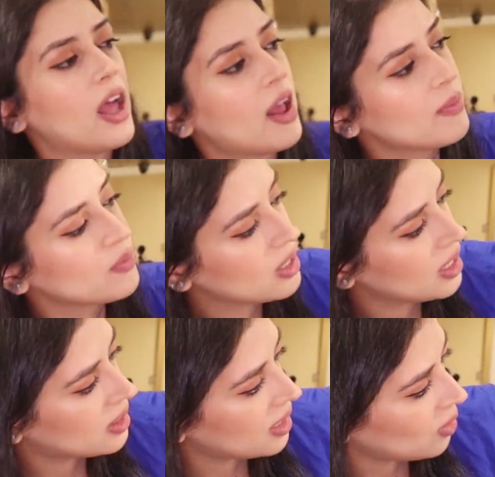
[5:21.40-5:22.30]
um,
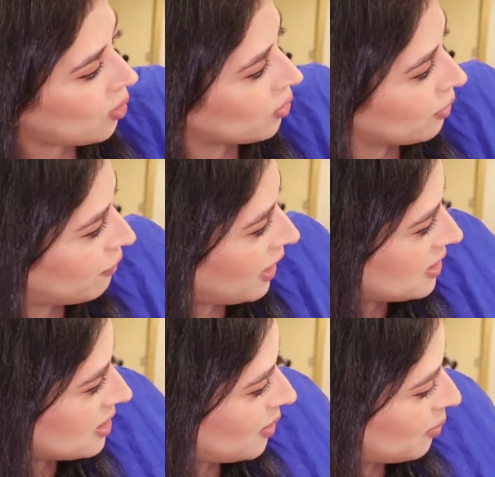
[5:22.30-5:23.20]
that the whole
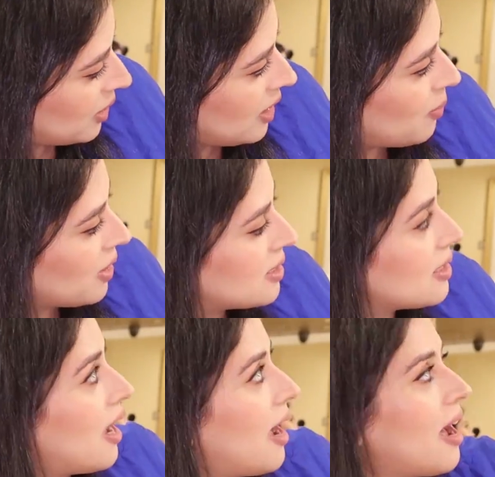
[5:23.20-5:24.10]
effect is complete but
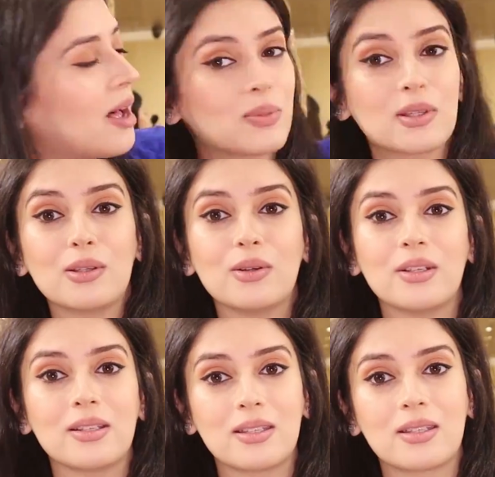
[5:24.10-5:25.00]
it's
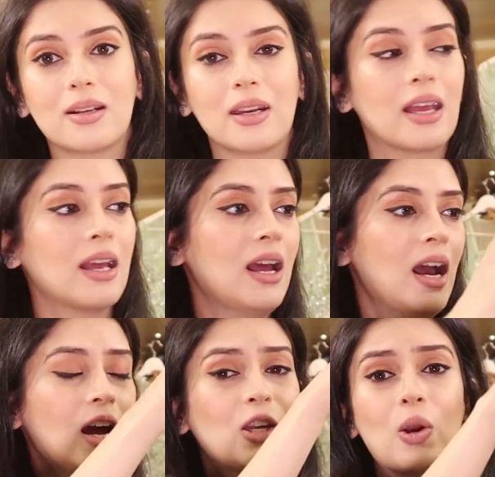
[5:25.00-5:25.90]
absolutely stunning.
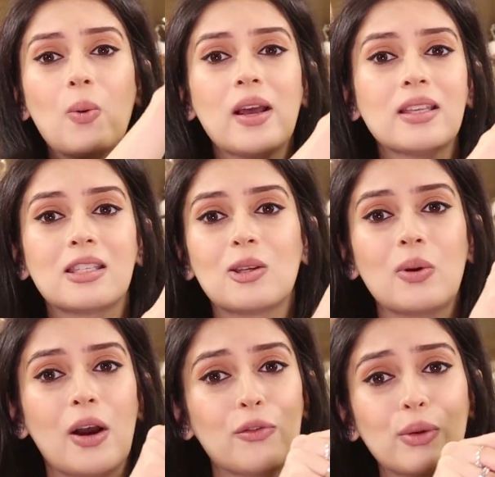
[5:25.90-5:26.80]
You can wear this
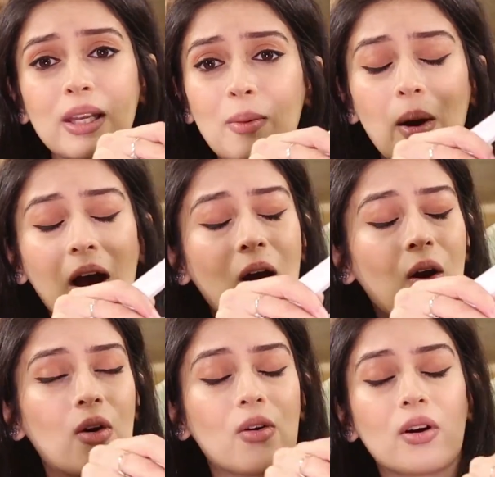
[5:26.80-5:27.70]
to a
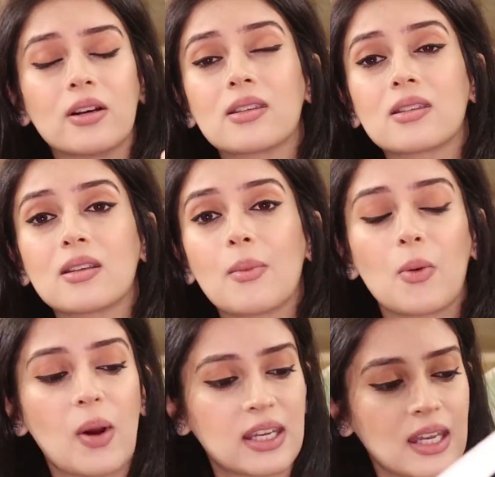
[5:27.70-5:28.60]
Velima or a
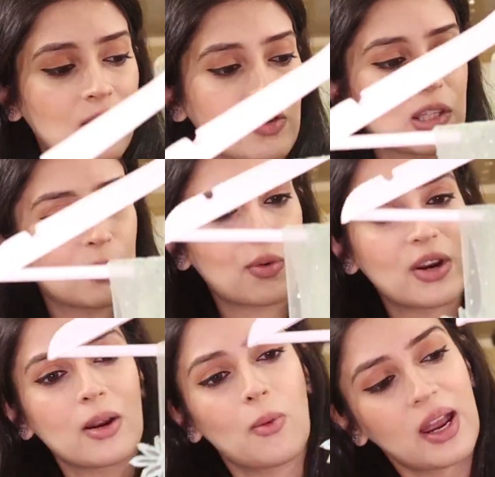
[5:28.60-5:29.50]
summer wedding or a
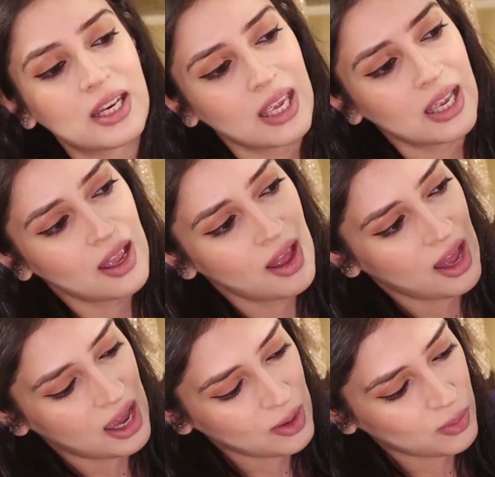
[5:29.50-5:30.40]
spring wedding.
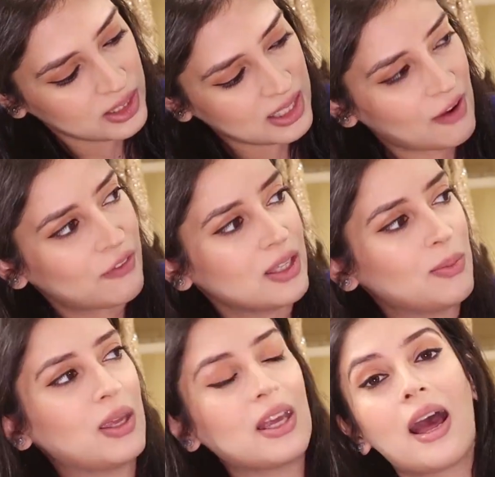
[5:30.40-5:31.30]
It will
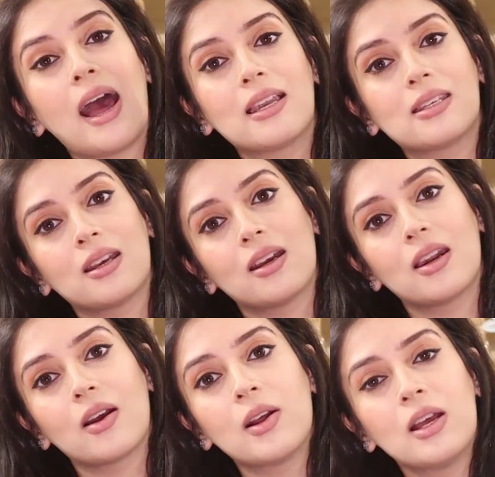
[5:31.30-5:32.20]
definitely be a head
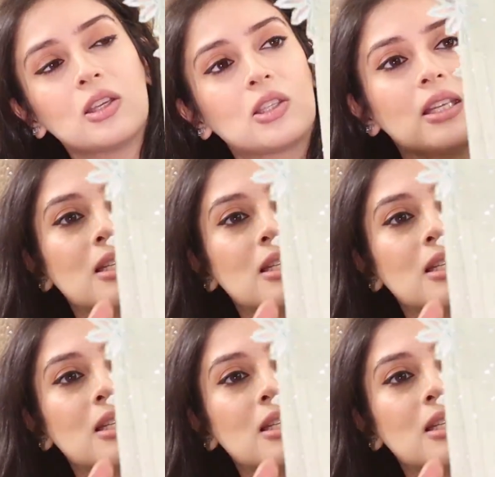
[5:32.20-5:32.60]
turner. So